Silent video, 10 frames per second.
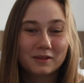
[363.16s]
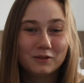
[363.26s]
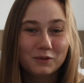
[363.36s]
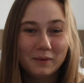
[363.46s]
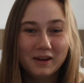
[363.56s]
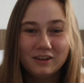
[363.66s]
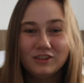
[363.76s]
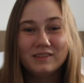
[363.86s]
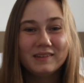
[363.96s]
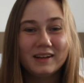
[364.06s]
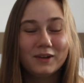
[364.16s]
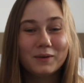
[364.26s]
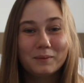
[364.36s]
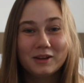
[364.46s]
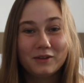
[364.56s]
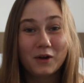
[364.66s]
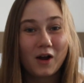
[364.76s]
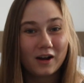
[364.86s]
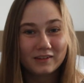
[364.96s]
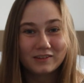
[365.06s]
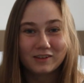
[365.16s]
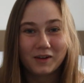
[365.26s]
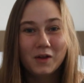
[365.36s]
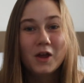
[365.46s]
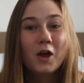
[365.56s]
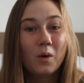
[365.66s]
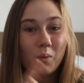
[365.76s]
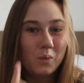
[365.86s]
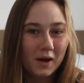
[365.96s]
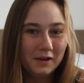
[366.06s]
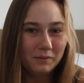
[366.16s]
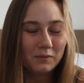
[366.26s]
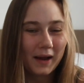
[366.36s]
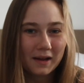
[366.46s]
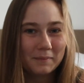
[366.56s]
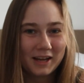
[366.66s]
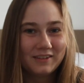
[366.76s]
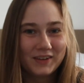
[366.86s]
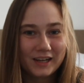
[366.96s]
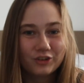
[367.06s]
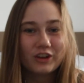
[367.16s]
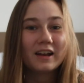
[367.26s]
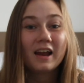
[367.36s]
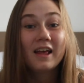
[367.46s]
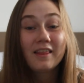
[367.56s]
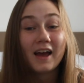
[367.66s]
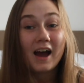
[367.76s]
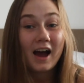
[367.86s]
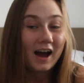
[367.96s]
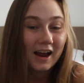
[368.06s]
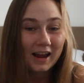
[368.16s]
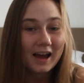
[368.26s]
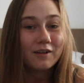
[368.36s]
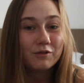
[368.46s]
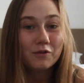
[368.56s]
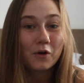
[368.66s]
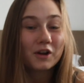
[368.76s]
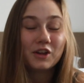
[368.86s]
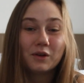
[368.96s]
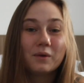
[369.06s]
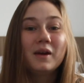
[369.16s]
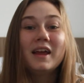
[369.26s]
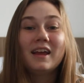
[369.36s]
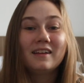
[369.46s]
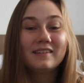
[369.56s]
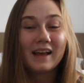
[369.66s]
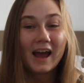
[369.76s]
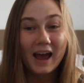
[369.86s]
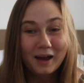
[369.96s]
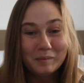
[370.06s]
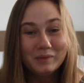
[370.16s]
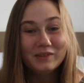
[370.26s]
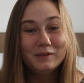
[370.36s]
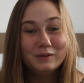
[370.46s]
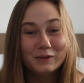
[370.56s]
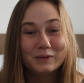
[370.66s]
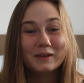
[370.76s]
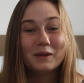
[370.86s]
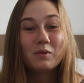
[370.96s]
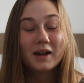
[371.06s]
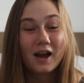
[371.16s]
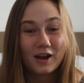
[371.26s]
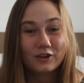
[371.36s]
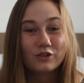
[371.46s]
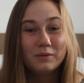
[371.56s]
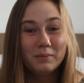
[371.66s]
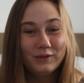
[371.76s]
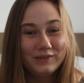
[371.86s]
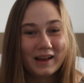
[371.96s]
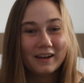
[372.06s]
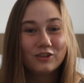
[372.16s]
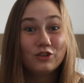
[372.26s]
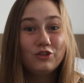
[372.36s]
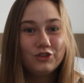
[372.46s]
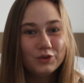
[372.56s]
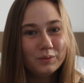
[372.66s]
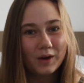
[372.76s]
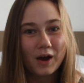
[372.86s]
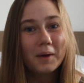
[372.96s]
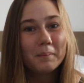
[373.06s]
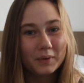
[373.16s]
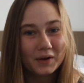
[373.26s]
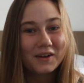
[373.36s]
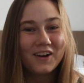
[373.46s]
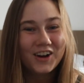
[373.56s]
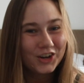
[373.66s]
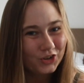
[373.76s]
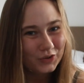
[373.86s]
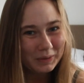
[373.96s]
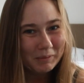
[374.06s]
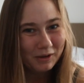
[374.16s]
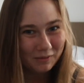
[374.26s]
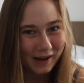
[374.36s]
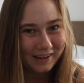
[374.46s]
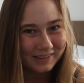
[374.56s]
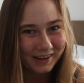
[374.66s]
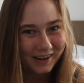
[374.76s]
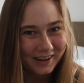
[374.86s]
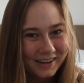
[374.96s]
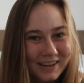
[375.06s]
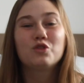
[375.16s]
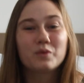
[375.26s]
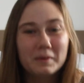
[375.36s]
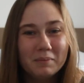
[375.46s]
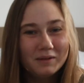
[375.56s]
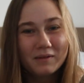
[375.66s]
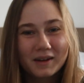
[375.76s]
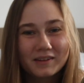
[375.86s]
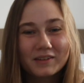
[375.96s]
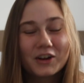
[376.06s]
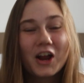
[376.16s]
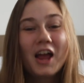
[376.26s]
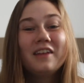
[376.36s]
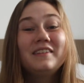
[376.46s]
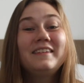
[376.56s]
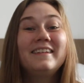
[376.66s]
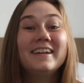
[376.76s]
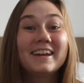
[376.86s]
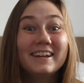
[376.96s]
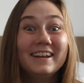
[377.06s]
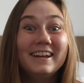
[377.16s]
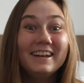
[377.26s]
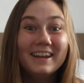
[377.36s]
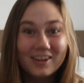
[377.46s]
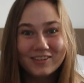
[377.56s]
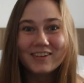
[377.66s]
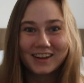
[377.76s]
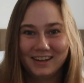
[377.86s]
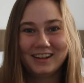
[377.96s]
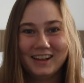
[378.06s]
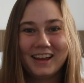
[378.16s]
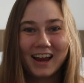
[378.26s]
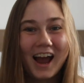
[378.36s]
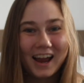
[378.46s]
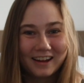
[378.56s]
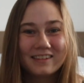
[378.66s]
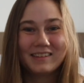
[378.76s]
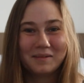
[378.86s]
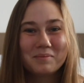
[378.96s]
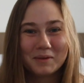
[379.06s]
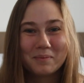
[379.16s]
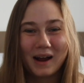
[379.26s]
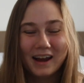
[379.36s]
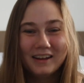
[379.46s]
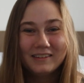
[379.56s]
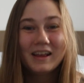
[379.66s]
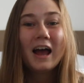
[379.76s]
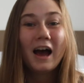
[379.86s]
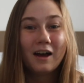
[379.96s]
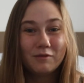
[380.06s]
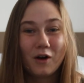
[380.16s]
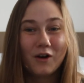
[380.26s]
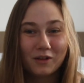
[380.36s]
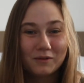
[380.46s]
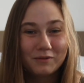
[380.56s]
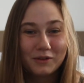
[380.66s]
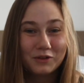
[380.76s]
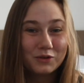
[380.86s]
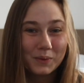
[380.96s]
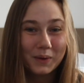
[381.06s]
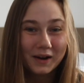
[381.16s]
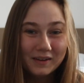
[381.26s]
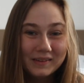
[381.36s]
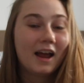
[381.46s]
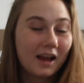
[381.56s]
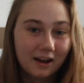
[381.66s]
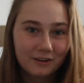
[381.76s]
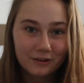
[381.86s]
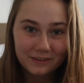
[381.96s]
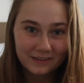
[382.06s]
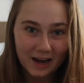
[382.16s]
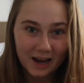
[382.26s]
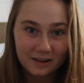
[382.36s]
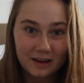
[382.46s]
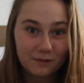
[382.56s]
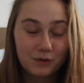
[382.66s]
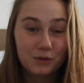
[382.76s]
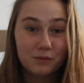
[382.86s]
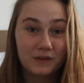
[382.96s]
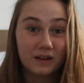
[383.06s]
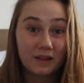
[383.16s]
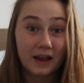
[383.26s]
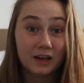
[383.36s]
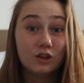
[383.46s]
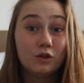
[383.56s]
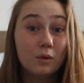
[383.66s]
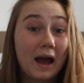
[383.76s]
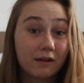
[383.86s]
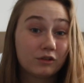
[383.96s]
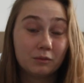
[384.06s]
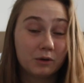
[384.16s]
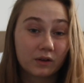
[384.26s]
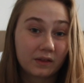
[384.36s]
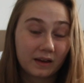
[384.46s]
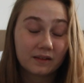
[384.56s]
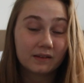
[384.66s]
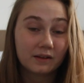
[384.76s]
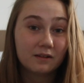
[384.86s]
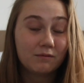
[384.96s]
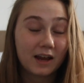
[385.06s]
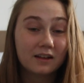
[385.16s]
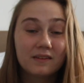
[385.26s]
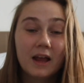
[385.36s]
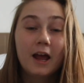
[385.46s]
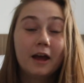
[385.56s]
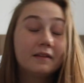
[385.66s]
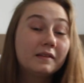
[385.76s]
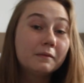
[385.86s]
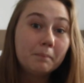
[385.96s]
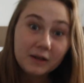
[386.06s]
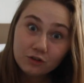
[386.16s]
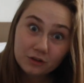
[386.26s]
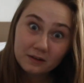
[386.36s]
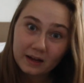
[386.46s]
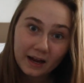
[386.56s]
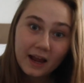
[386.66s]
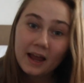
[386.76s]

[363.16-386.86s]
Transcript: the tour agency or with your hostel. One recommendation that I have for you is absolutely 100% do not book on TripAdvisor. TripAdvisor significantly hikes up the price of all of the tours. I understand if you feel like you have to book things in advance, especially